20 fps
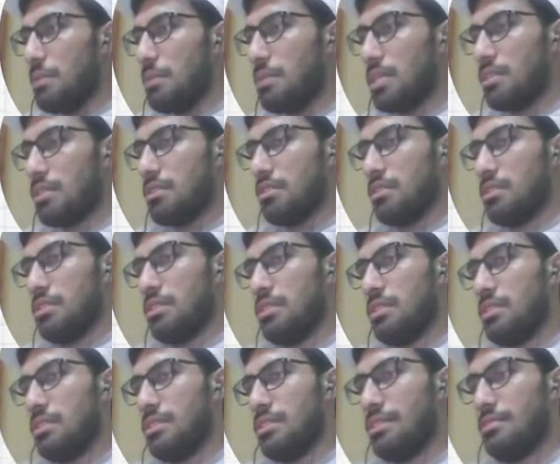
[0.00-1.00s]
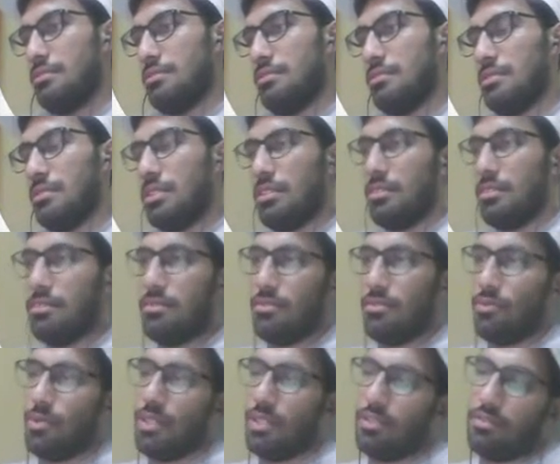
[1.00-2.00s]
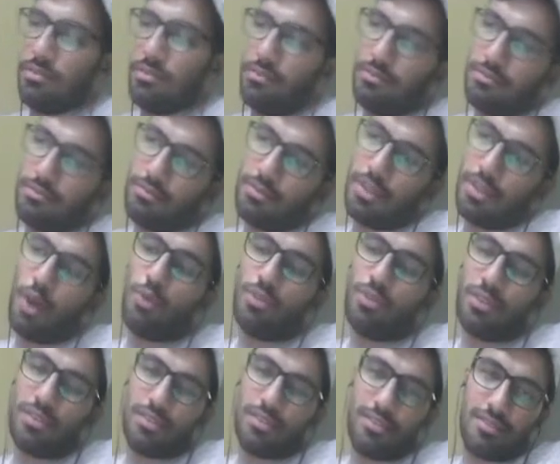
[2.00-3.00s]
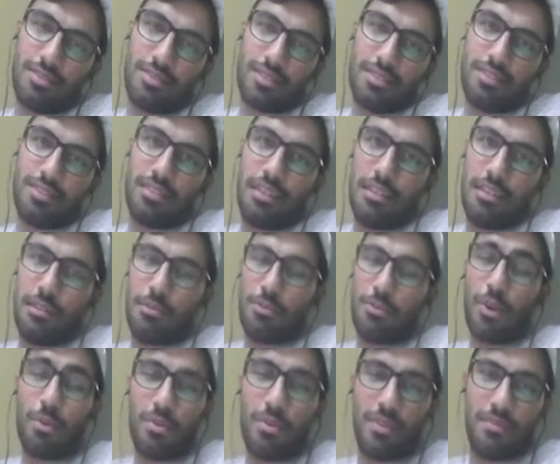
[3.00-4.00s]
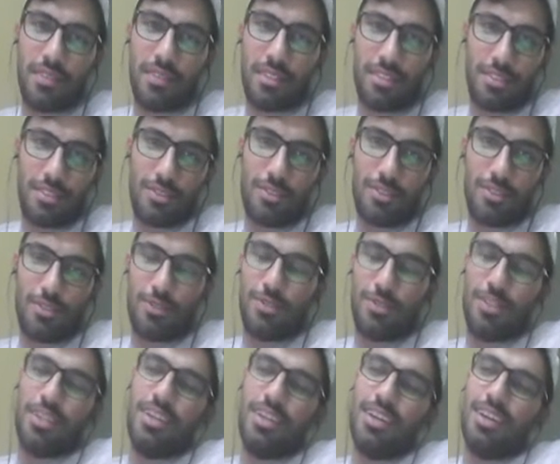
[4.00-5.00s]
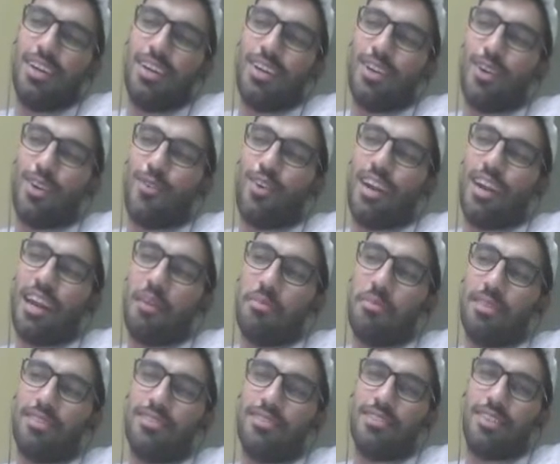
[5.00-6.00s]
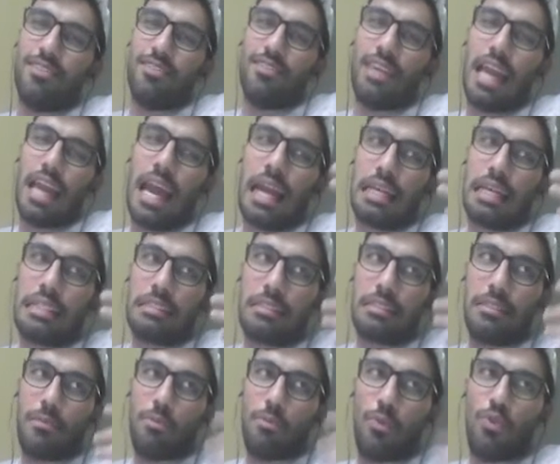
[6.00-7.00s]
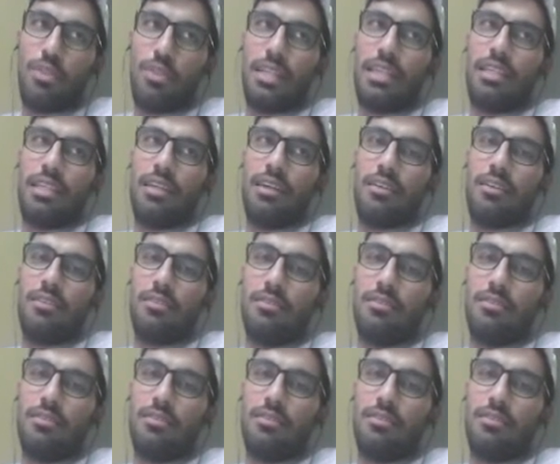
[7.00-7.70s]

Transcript: But then there is one counter problem with this also. Now what happens, say we add some more data.